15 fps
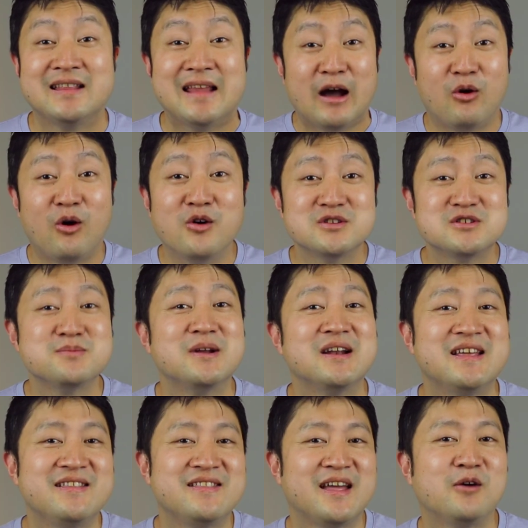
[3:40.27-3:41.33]
Now,
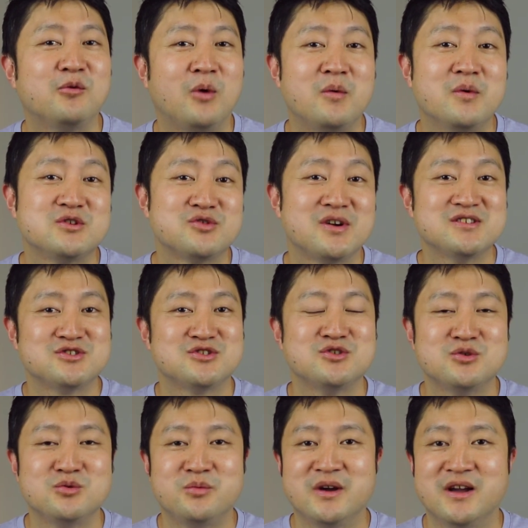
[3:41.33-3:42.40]
ultimately, then, what we're trying to
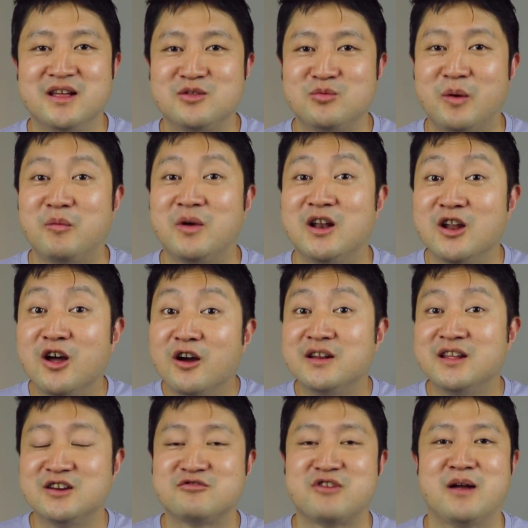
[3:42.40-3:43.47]
do when we're
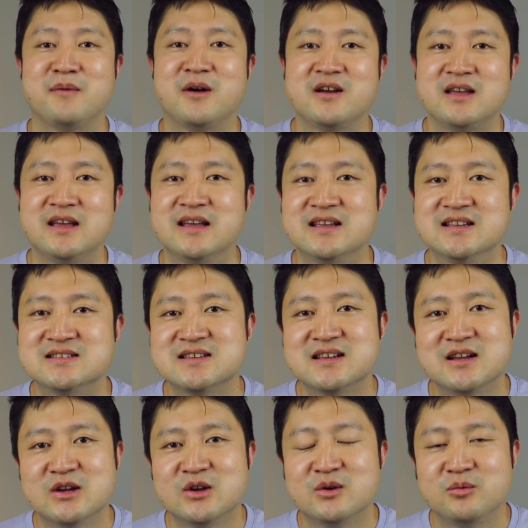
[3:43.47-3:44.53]
learning grammar is
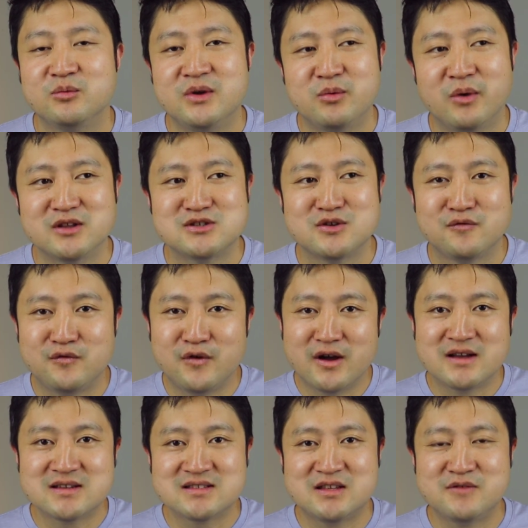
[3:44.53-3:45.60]
we want to
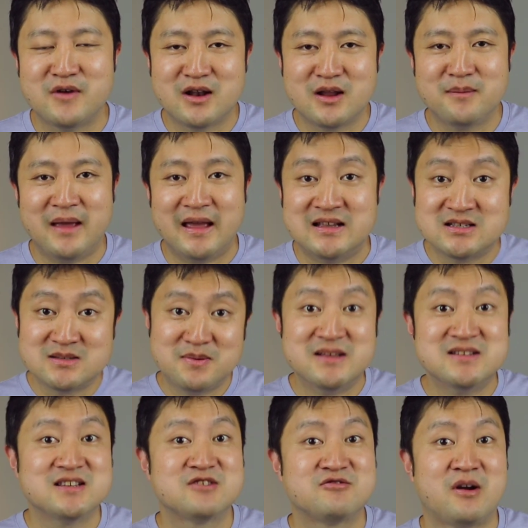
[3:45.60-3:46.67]
first develop
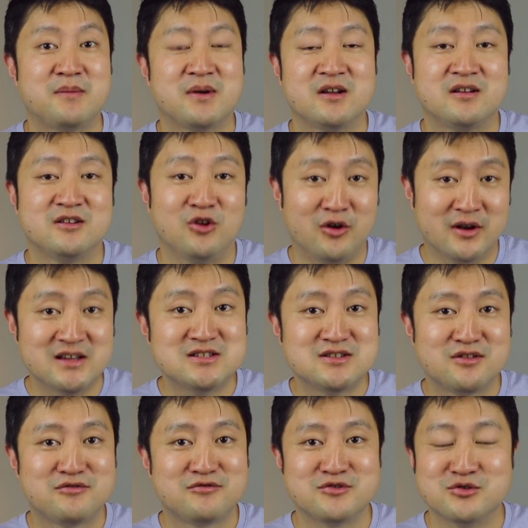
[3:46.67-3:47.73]
explicit grammar knowledge
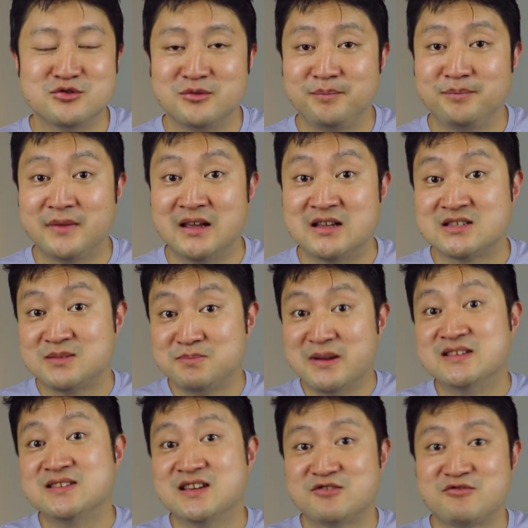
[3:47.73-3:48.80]
through
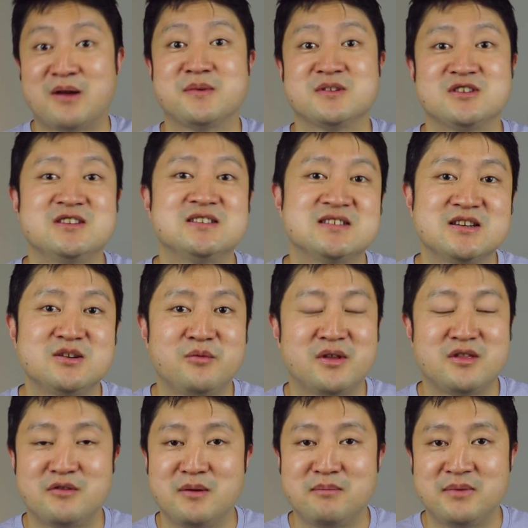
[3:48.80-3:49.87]
explicit grammar teaching,
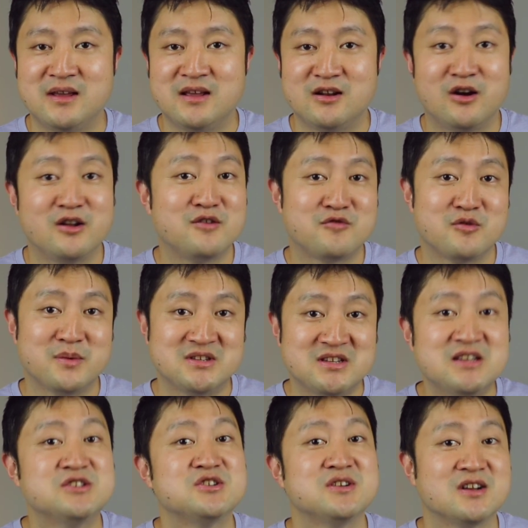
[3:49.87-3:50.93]
whether it be learning from a
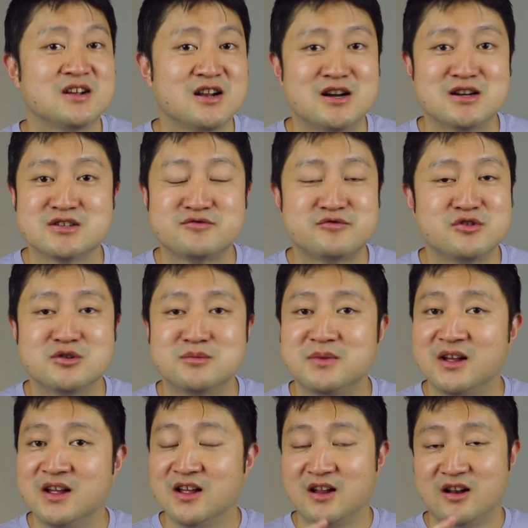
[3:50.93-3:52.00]
teacher in a
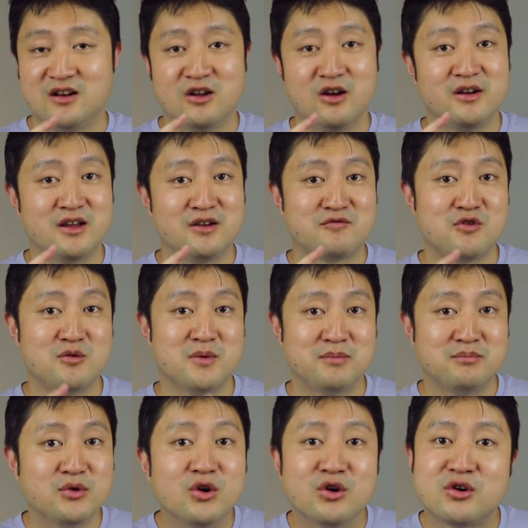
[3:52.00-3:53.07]
classroom, learning from a
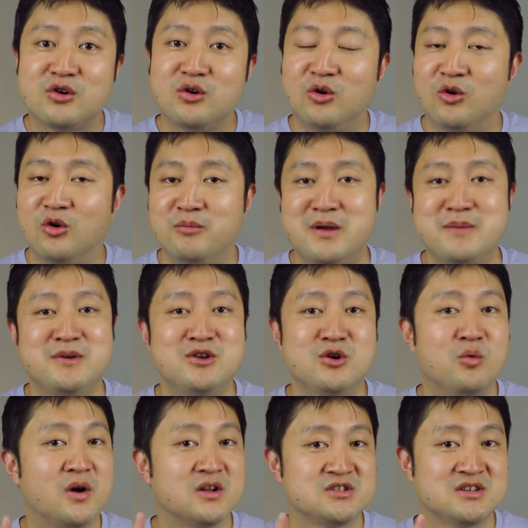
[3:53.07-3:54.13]
book, or maybe
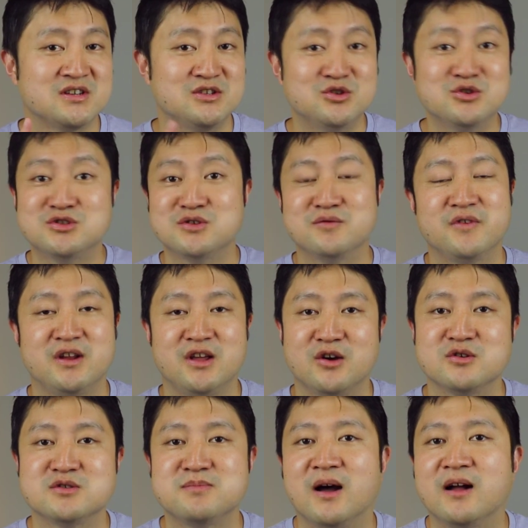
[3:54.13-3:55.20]
you're watching YouTube
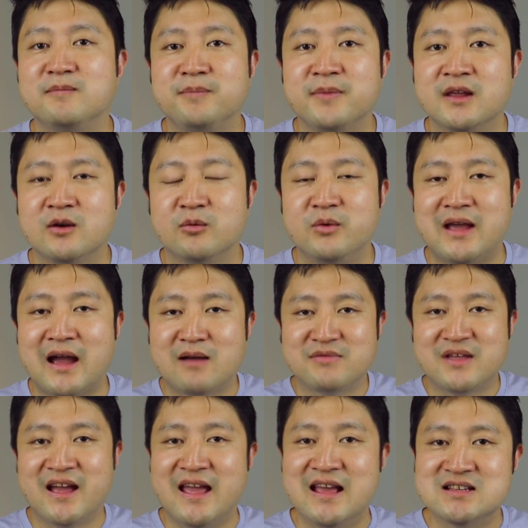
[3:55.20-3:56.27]
videos. But we have
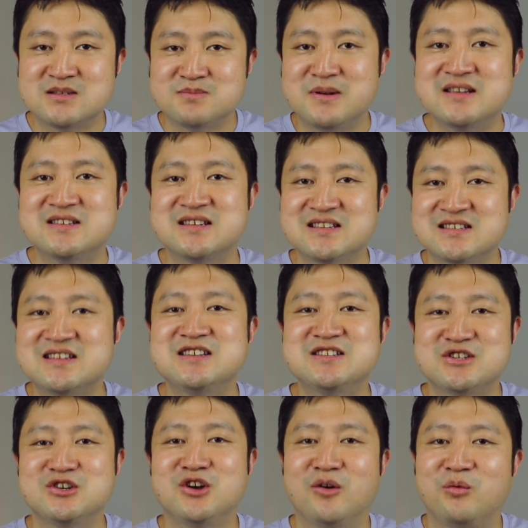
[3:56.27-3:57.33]
that explicit
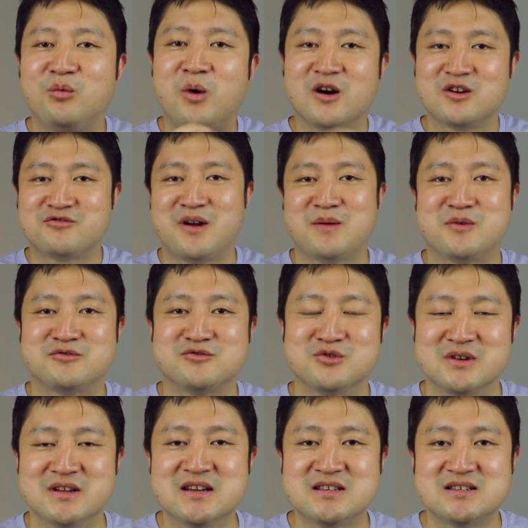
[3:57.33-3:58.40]
teaching of what grammar
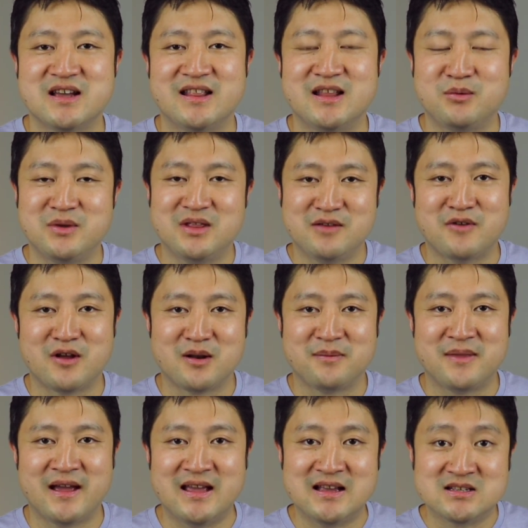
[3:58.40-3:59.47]
rule is, and then we develop
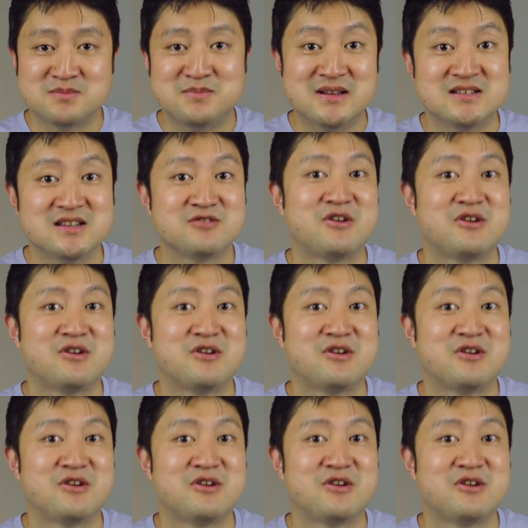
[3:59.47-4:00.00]
that explicit